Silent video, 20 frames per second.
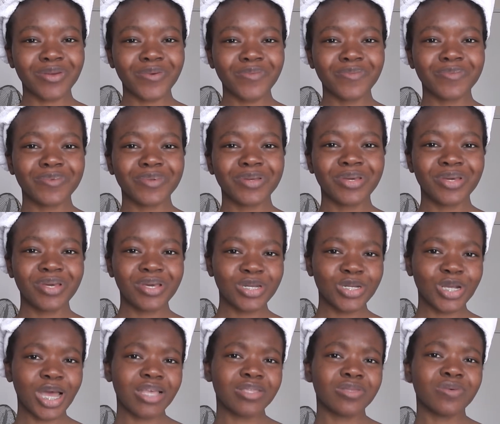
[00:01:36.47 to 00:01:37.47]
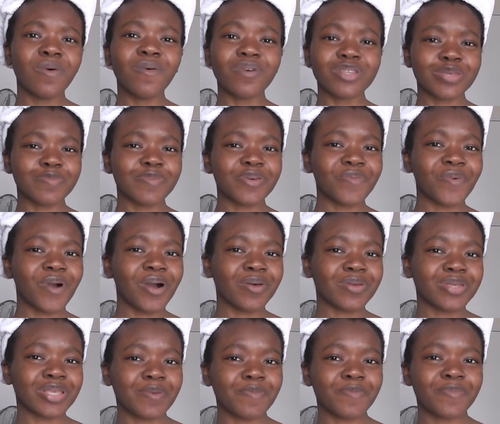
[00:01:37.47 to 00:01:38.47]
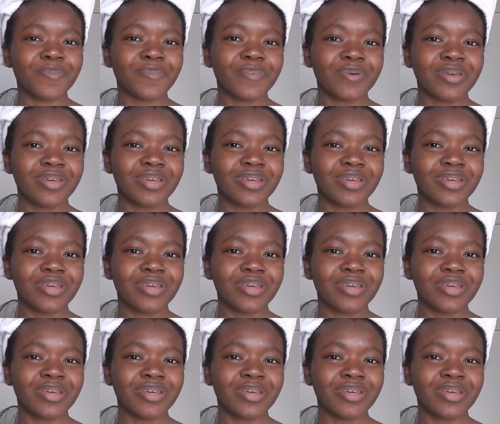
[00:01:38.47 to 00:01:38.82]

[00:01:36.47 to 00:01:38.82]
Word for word: don't try and talk to me whilst I'm